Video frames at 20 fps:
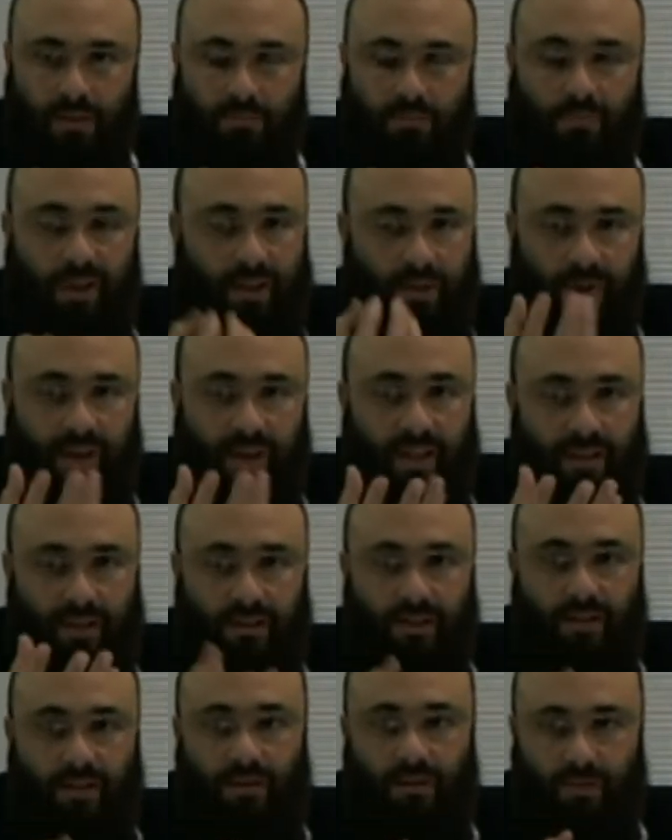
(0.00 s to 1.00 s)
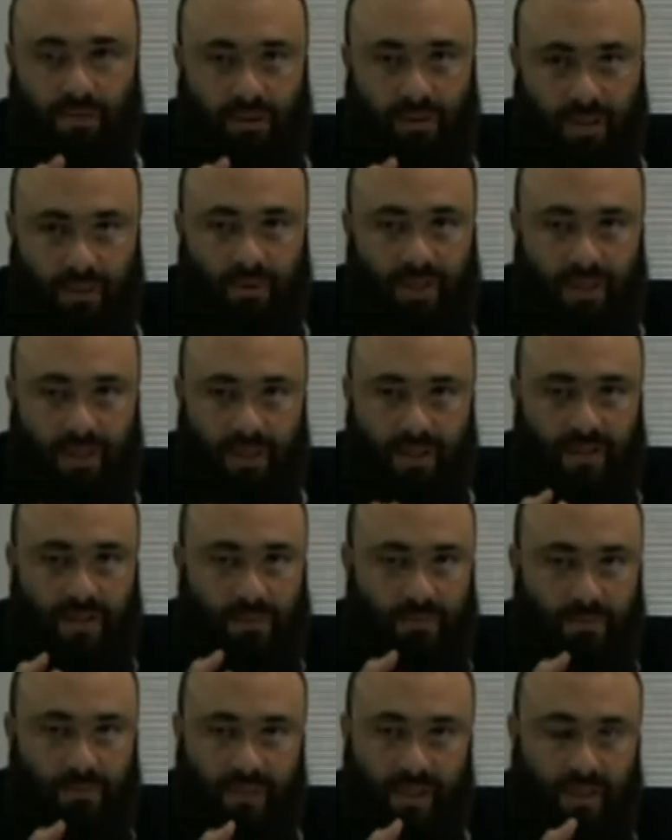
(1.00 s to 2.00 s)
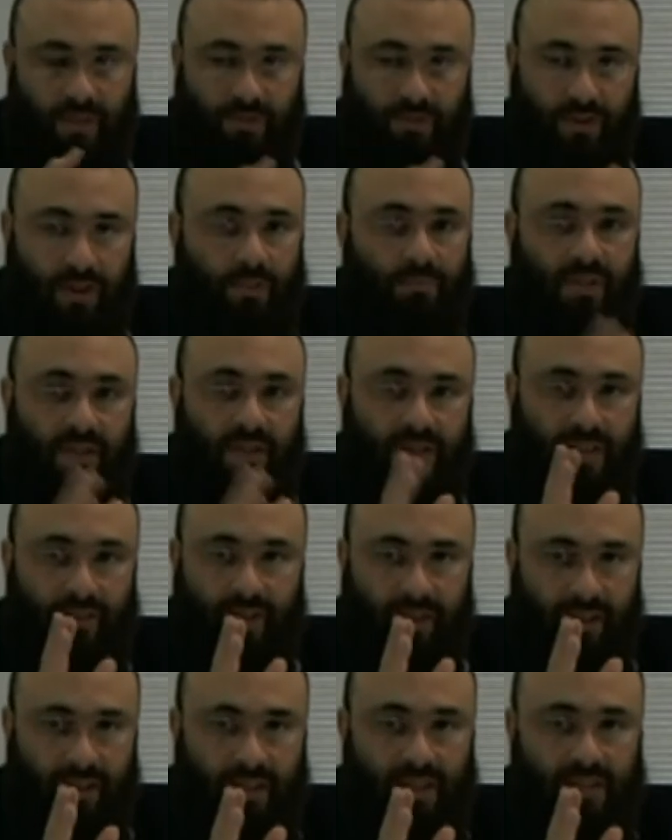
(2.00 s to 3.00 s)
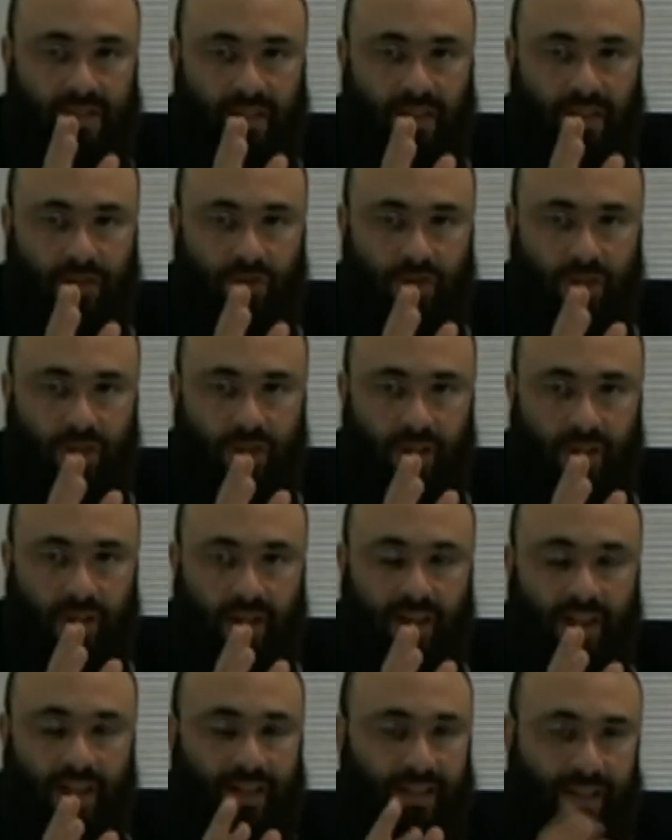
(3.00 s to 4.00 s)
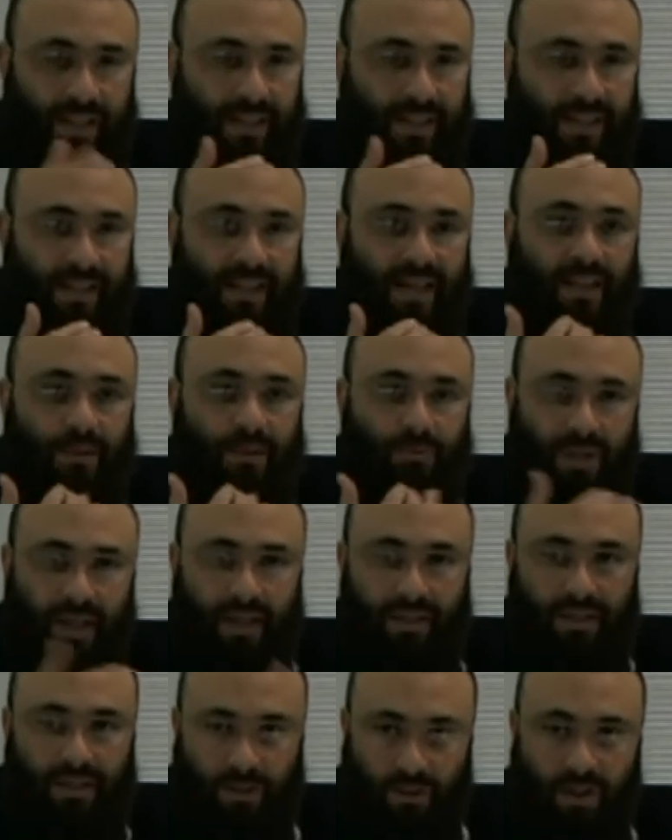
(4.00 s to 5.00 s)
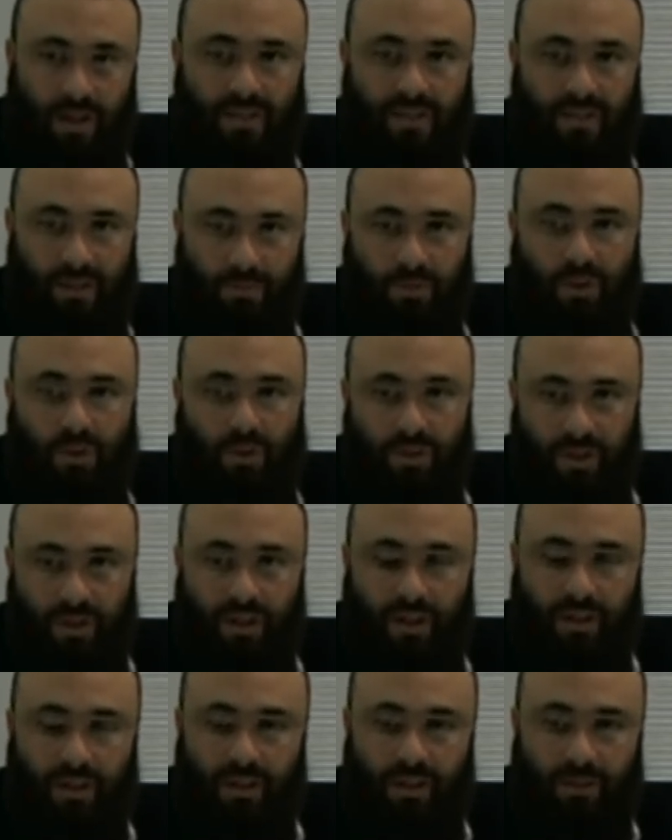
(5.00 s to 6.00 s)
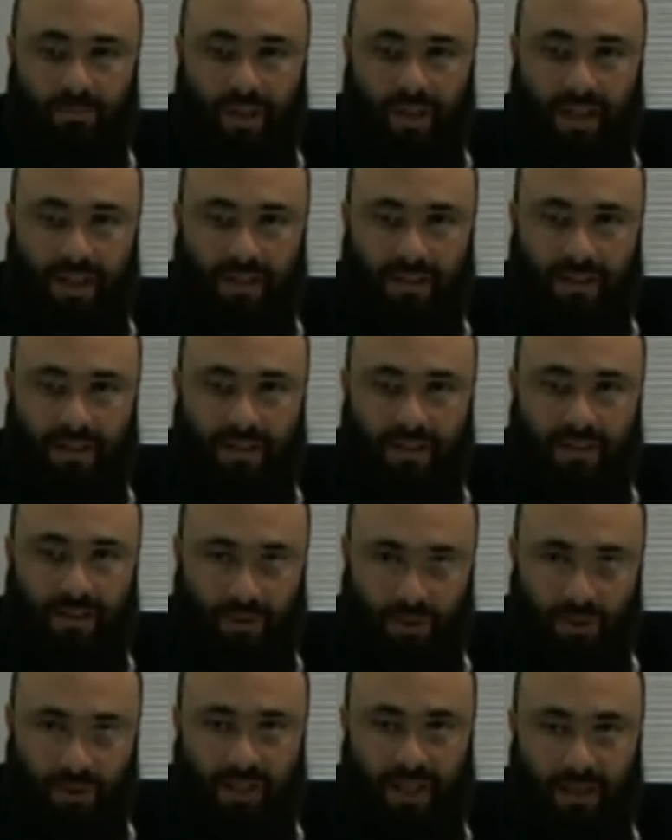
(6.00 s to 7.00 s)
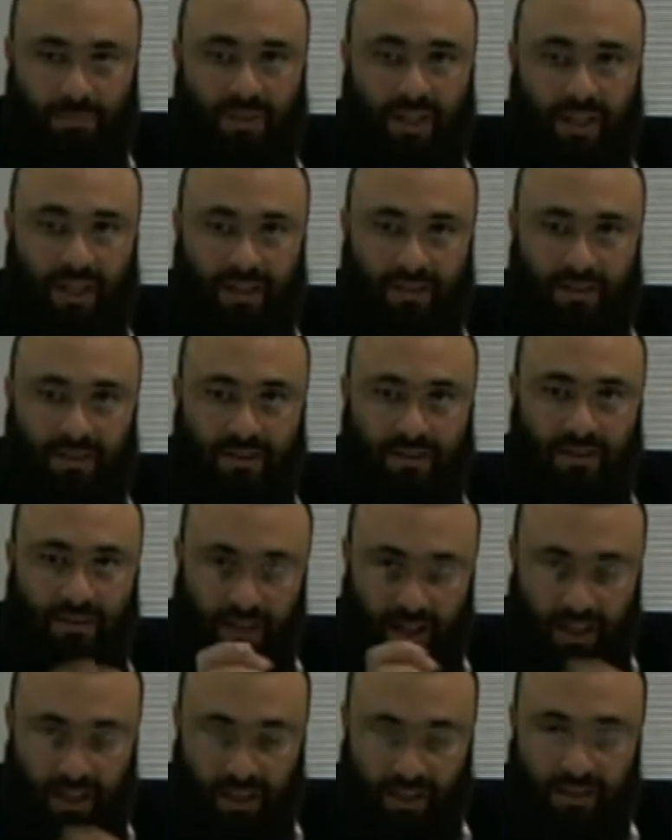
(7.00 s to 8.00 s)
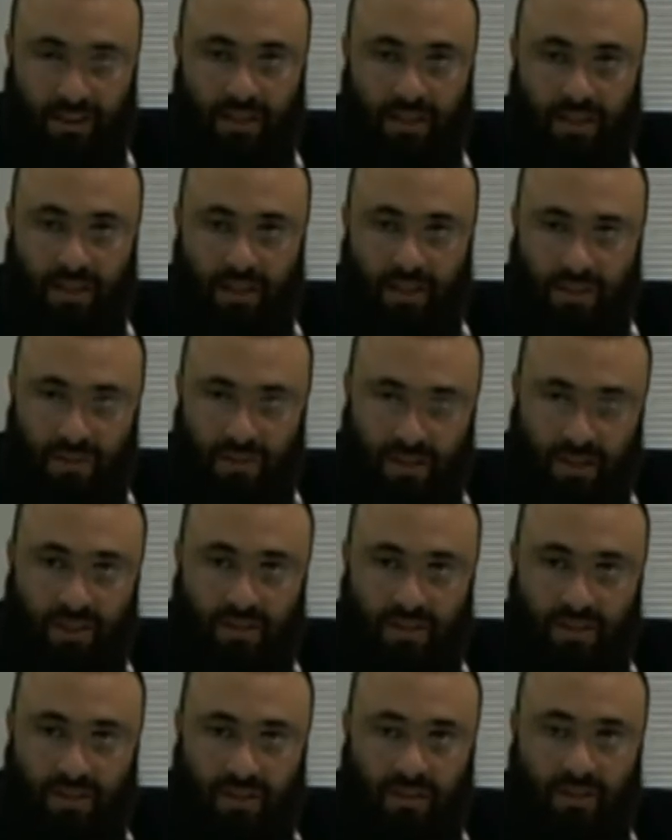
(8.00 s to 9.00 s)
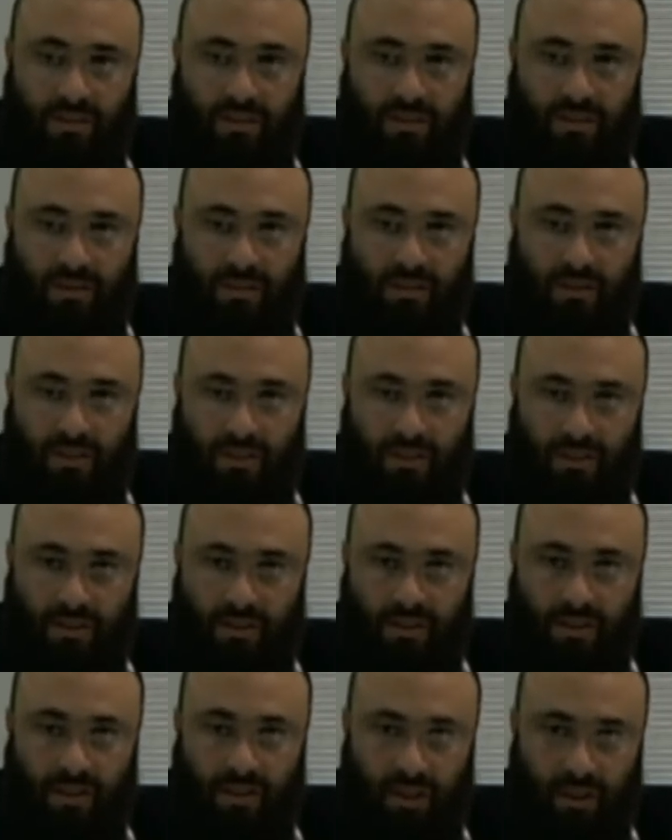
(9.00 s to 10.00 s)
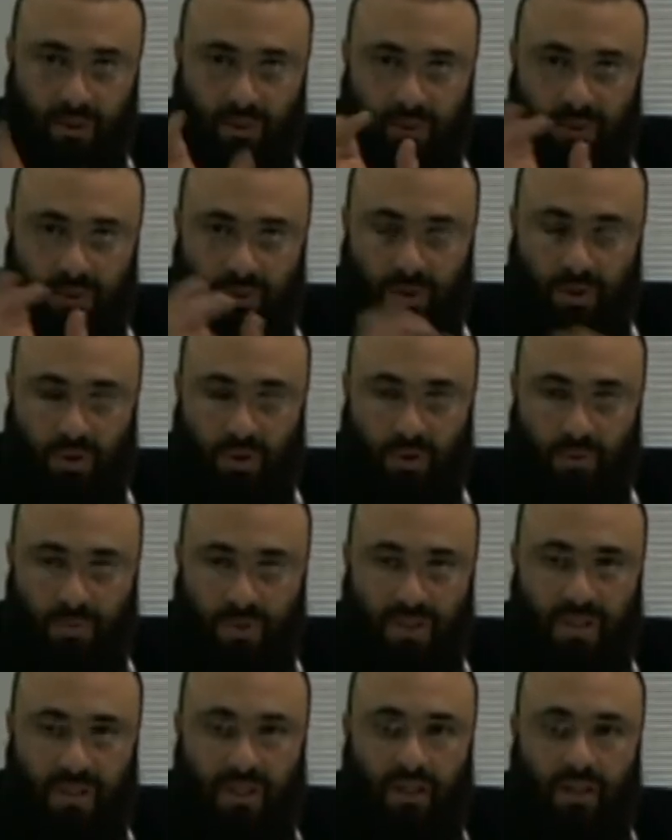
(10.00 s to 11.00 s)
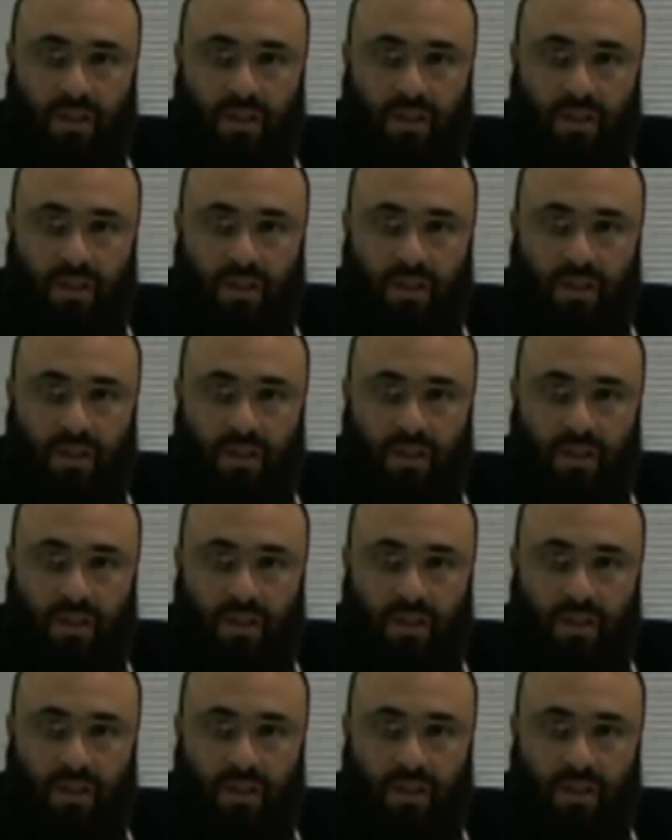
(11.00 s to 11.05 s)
By the way, the liberalism is from the 17th century. They did not apply it across the board on all humanity. They only applied it on certain, you know, groups